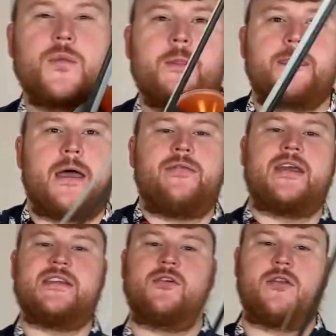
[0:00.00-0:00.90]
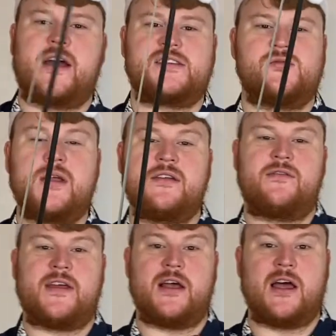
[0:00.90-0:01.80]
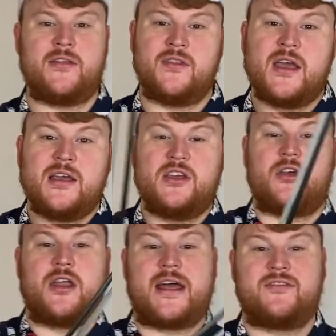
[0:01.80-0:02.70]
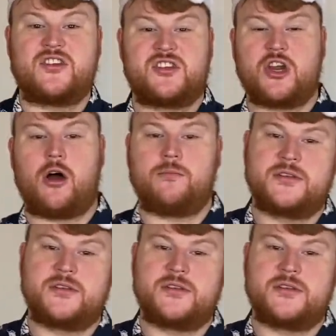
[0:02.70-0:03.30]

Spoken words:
And then you've got that swing feel, and you can add the stops